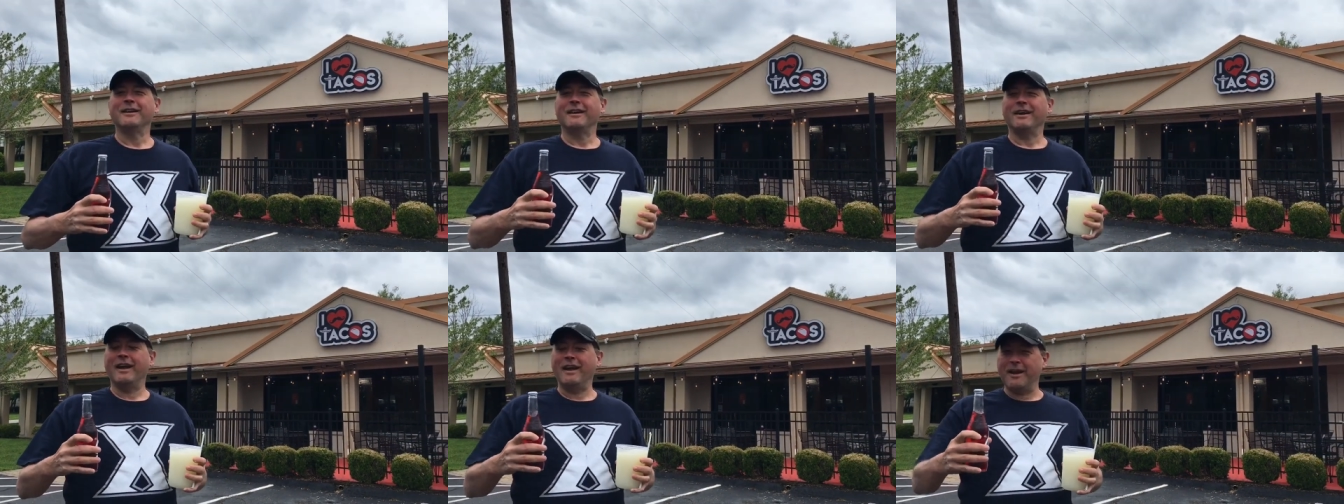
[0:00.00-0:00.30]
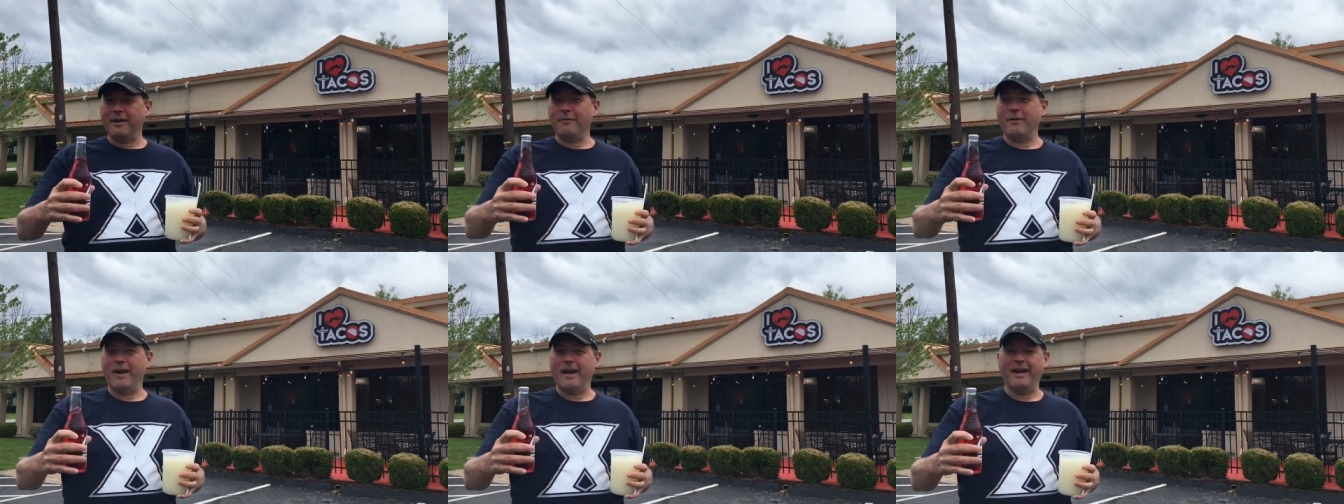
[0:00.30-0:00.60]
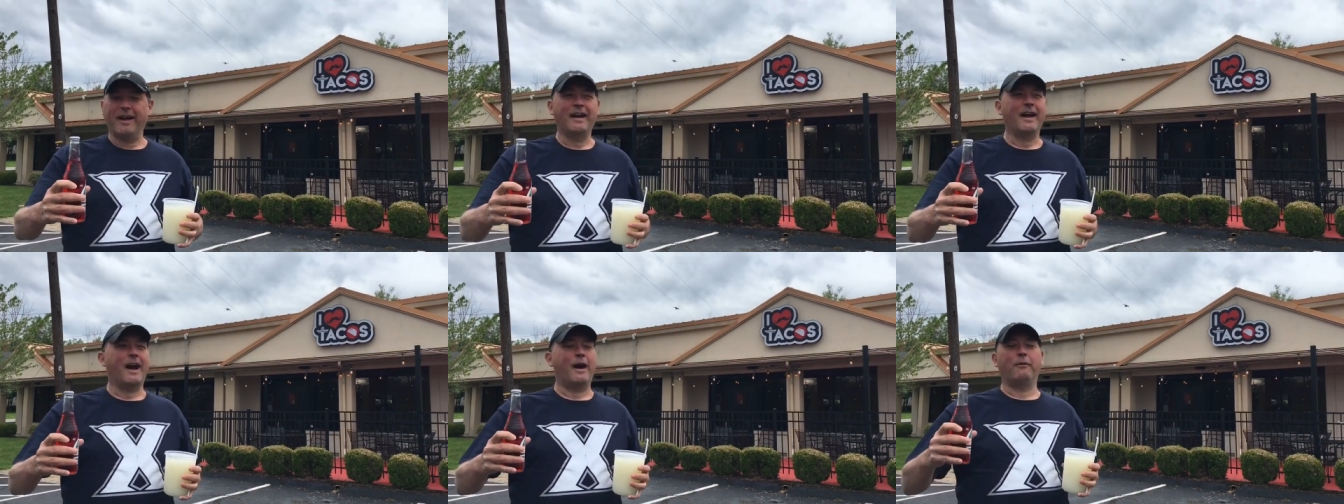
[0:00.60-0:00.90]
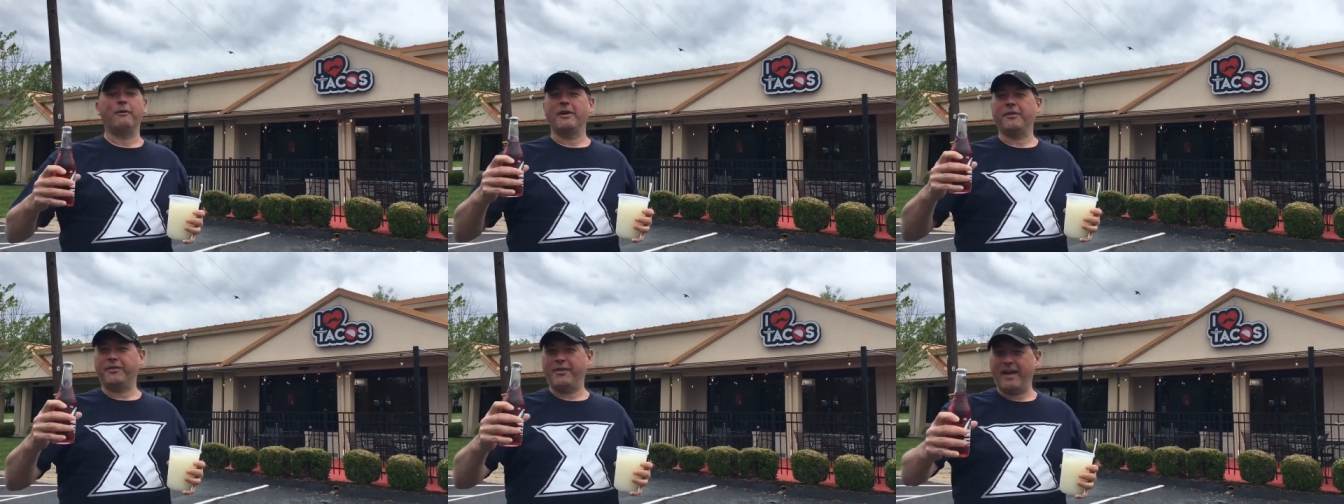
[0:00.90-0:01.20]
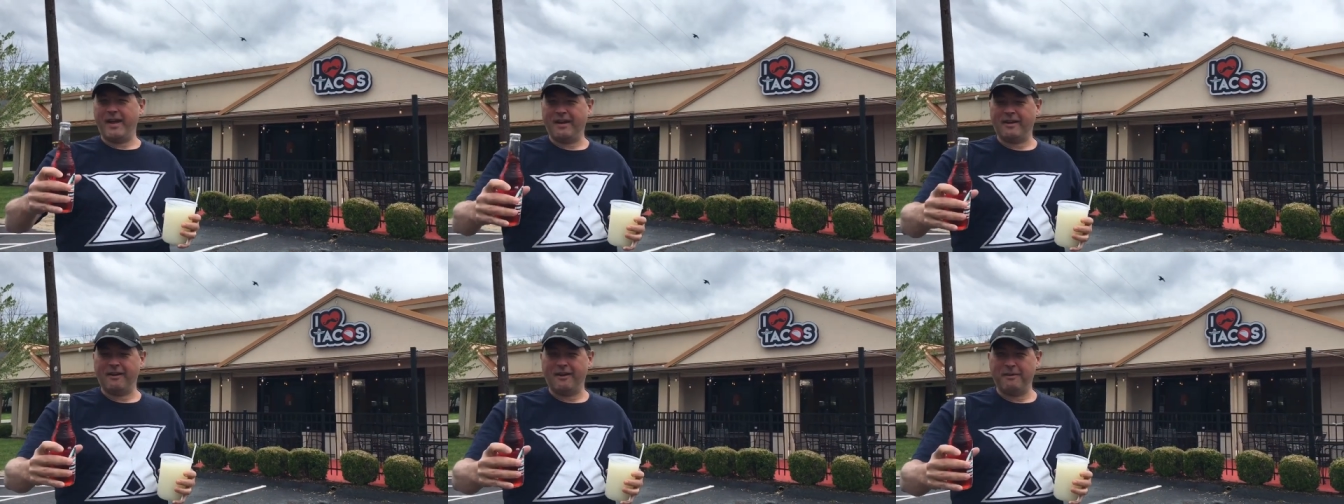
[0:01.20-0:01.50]
Anyway, I want to
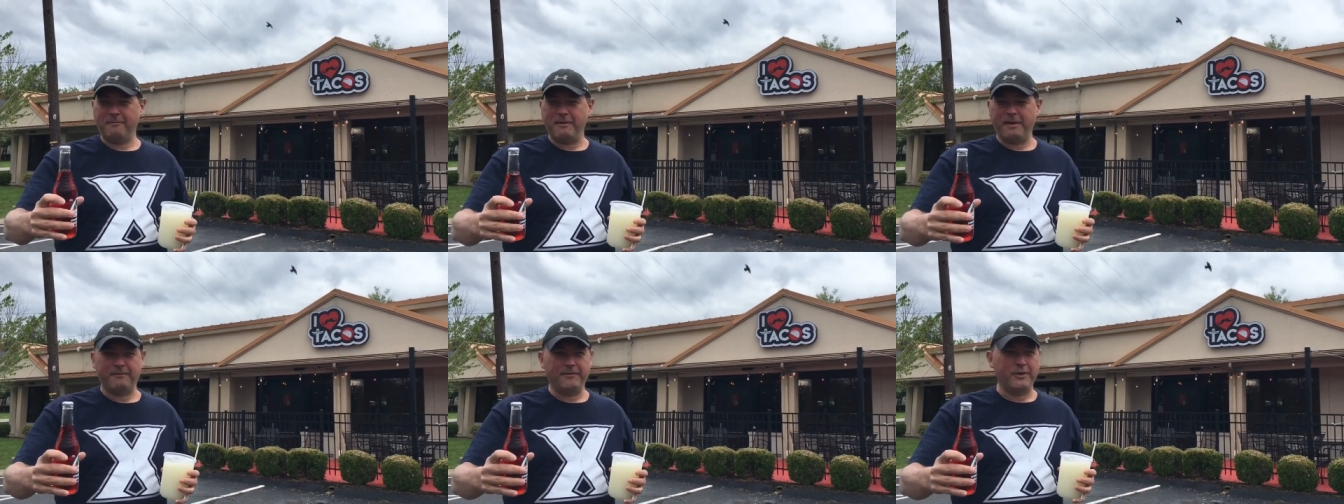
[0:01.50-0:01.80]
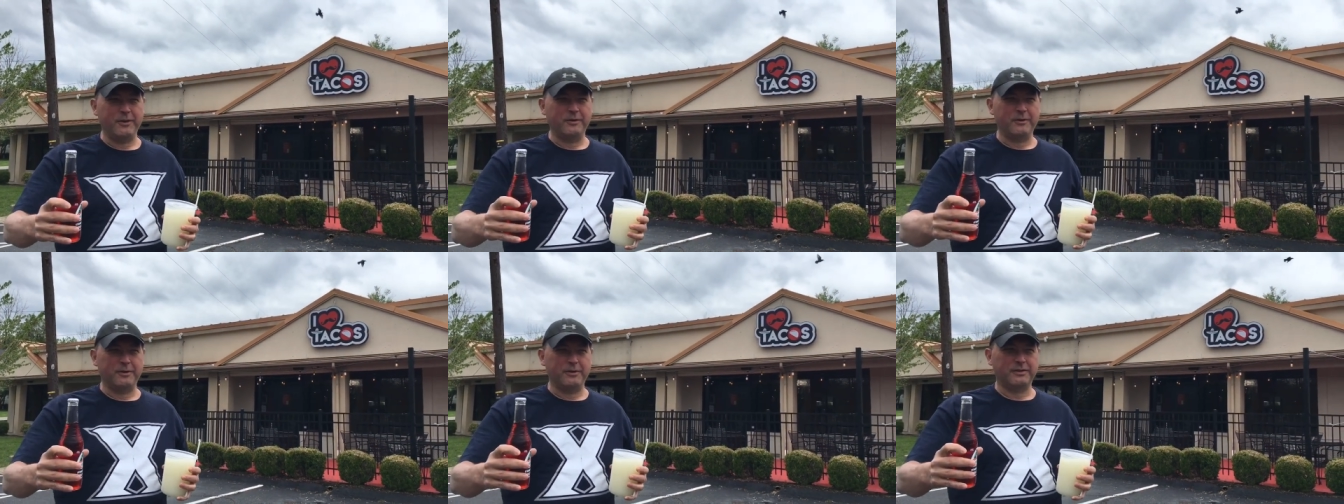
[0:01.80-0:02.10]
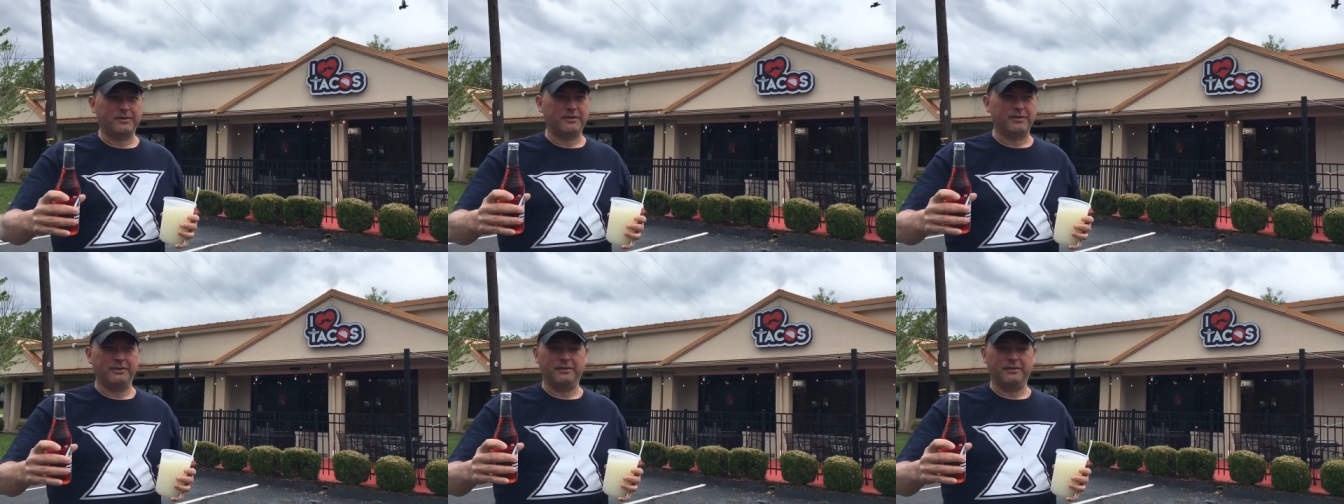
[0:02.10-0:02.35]
thank all my viewers.